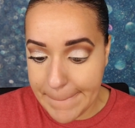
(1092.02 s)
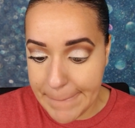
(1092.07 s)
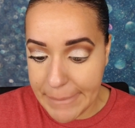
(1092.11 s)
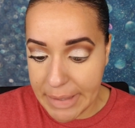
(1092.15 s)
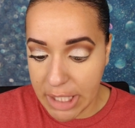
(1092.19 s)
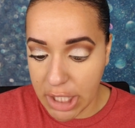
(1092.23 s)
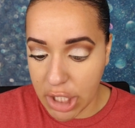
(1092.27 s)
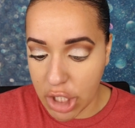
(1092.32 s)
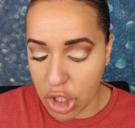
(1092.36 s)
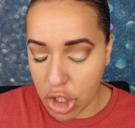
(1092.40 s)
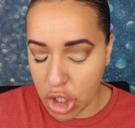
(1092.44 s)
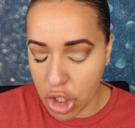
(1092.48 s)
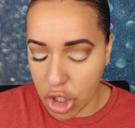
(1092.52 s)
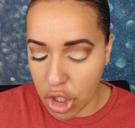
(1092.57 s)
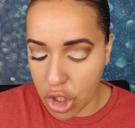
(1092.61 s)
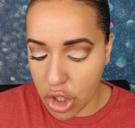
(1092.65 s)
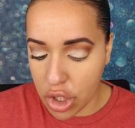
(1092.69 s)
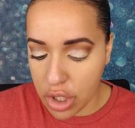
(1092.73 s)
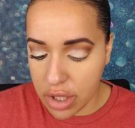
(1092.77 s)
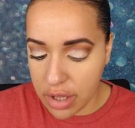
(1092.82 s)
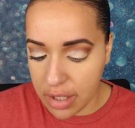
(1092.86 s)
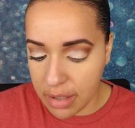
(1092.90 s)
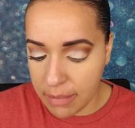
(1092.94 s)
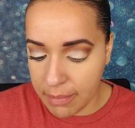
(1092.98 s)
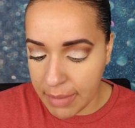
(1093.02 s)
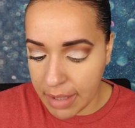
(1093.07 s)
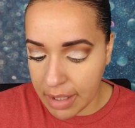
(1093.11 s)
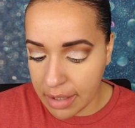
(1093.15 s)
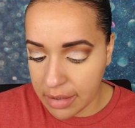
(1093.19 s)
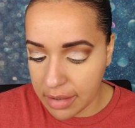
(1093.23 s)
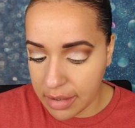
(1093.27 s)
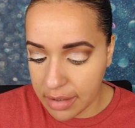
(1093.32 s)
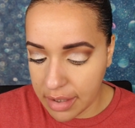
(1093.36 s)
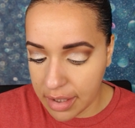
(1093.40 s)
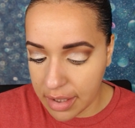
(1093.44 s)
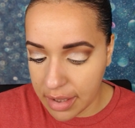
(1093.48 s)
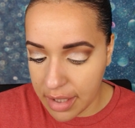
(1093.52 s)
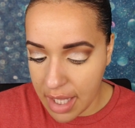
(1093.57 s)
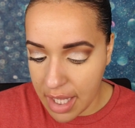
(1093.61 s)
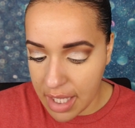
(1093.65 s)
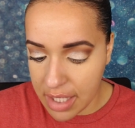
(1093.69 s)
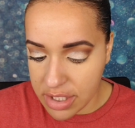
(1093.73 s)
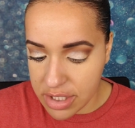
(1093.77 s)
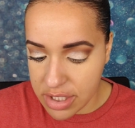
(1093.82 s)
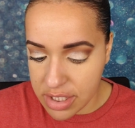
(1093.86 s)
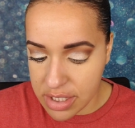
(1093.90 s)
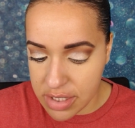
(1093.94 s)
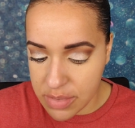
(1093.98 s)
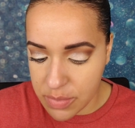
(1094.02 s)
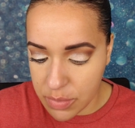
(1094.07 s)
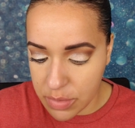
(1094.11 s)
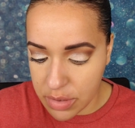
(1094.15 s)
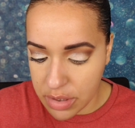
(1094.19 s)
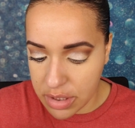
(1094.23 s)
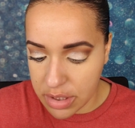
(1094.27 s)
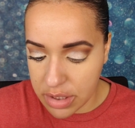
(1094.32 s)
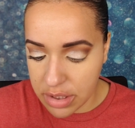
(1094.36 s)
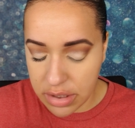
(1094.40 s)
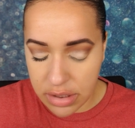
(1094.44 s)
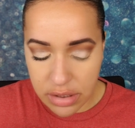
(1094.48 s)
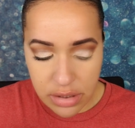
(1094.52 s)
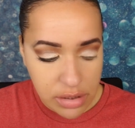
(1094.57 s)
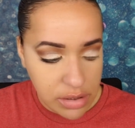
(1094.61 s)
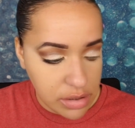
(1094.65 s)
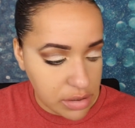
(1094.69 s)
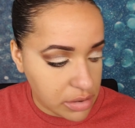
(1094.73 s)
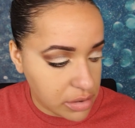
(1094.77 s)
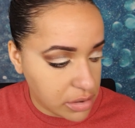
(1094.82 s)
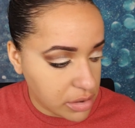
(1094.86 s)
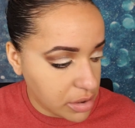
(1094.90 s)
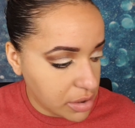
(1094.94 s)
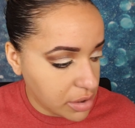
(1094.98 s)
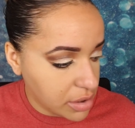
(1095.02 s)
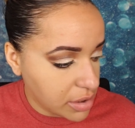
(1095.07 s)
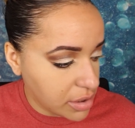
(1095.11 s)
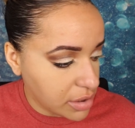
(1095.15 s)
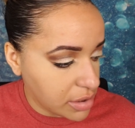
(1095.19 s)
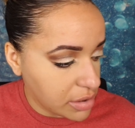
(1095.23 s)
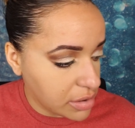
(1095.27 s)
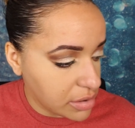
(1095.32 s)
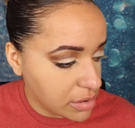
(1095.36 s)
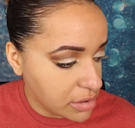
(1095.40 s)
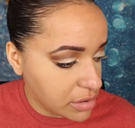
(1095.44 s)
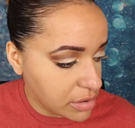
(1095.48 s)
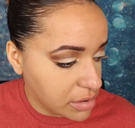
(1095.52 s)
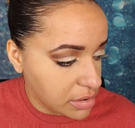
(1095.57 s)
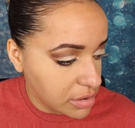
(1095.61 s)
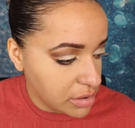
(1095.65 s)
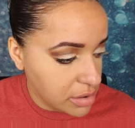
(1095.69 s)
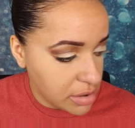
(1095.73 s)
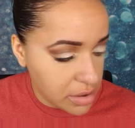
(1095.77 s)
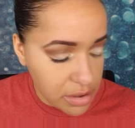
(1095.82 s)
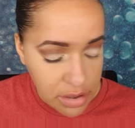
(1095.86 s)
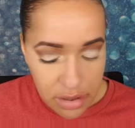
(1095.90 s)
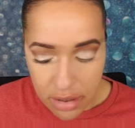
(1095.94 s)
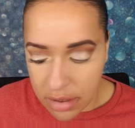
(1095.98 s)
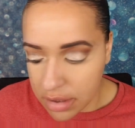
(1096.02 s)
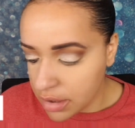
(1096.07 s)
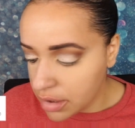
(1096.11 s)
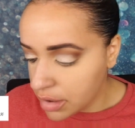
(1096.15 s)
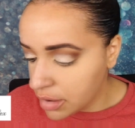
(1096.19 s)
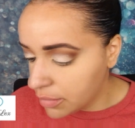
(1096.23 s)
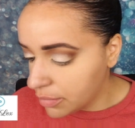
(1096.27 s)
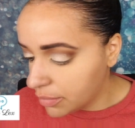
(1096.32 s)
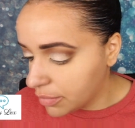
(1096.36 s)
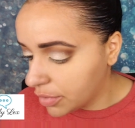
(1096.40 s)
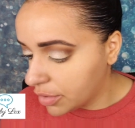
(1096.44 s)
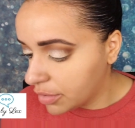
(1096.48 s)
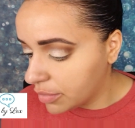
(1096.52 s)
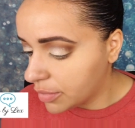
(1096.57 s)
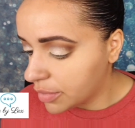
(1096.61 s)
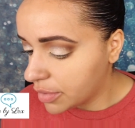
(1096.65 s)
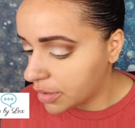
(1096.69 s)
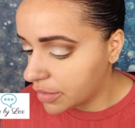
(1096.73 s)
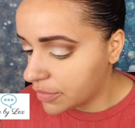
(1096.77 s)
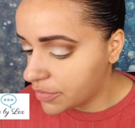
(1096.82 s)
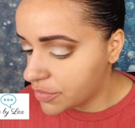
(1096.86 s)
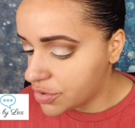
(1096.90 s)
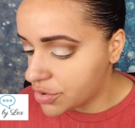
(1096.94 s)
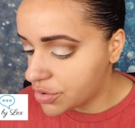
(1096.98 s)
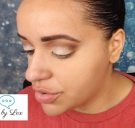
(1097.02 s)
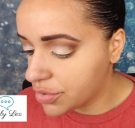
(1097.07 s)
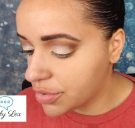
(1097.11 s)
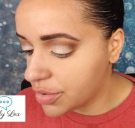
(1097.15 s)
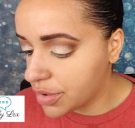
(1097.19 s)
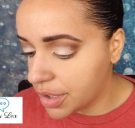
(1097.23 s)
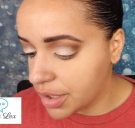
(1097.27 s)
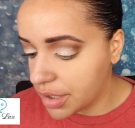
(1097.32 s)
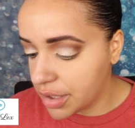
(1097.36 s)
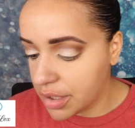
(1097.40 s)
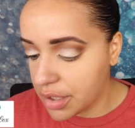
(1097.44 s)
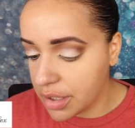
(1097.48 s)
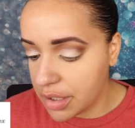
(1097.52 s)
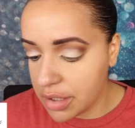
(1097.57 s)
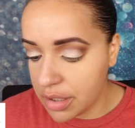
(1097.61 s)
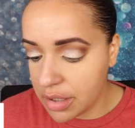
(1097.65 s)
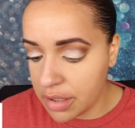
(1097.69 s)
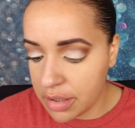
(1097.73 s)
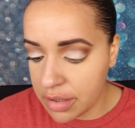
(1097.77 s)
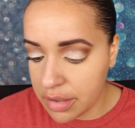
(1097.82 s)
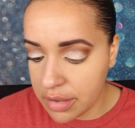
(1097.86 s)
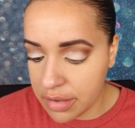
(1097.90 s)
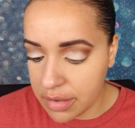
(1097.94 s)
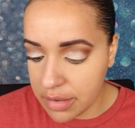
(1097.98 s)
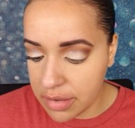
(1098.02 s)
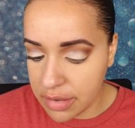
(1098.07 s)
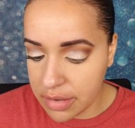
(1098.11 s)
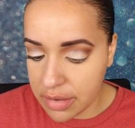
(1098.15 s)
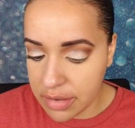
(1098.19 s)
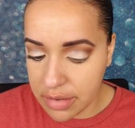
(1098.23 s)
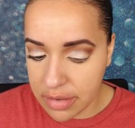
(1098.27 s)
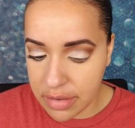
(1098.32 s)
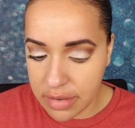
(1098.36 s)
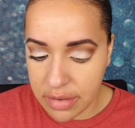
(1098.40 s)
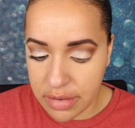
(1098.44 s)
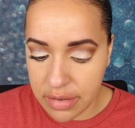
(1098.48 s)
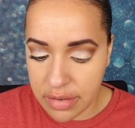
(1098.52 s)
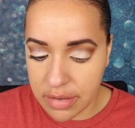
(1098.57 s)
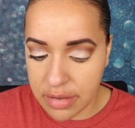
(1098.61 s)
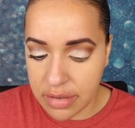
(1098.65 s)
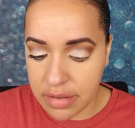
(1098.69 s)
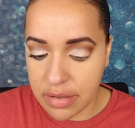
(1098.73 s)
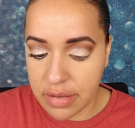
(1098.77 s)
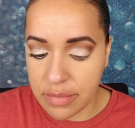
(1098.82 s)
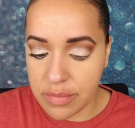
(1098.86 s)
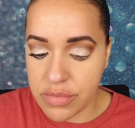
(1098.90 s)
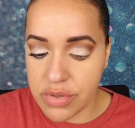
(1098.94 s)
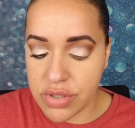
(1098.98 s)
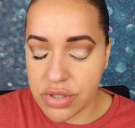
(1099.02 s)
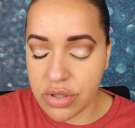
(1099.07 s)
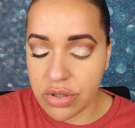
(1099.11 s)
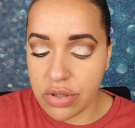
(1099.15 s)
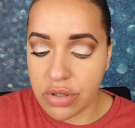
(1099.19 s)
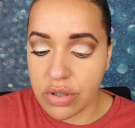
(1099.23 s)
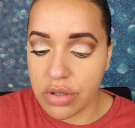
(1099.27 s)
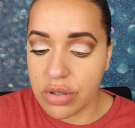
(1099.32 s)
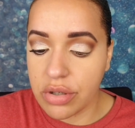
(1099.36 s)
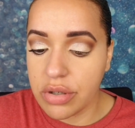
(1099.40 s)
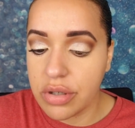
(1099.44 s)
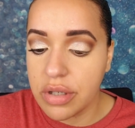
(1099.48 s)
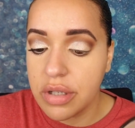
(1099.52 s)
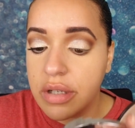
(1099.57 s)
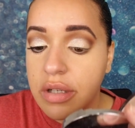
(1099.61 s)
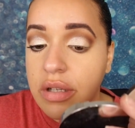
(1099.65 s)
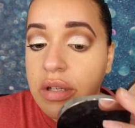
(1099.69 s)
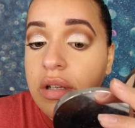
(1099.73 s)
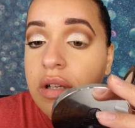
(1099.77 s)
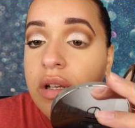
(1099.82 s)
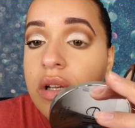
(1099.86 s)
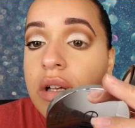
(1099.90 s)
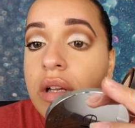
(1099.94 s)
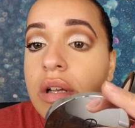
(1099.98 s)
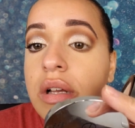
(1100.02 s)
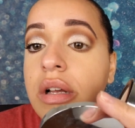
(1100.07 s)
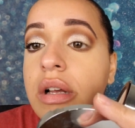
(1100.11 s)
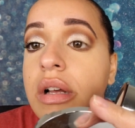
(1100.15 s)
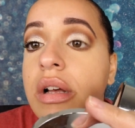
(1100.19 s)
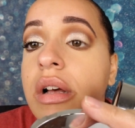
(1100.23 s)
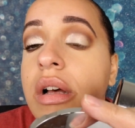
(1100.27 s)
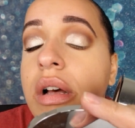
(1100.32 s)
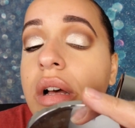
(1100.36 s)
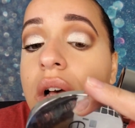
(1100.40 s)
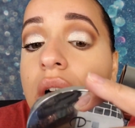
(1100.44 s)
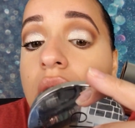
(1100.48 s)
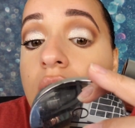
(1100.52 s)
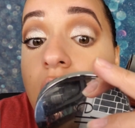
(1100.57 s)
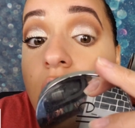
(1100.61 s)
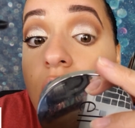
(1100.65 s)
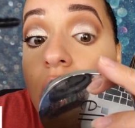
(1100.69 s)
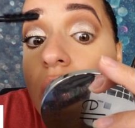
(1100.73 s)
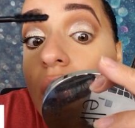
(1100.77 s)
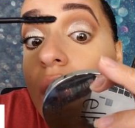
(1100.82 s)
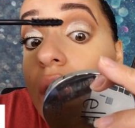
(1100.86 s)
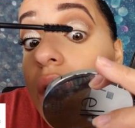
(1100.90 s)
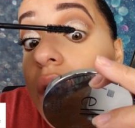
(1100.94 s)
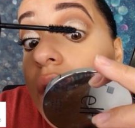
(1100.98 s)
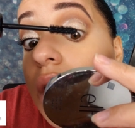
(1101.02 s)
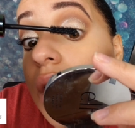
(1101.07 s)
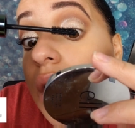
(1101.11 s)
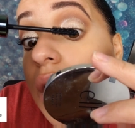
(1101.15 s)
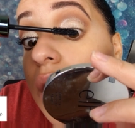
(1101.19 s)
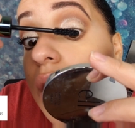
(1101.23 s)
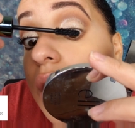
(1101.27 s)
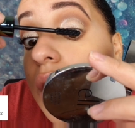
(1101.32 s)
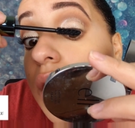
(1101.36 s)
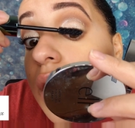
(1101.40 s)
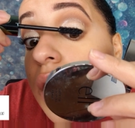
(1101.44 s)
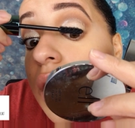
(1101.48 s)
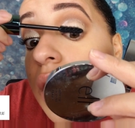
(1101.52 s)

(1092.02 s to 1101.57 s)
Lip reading: bigger than my Lily Lashes one. All right, moment of truth here. I'm scared. All right.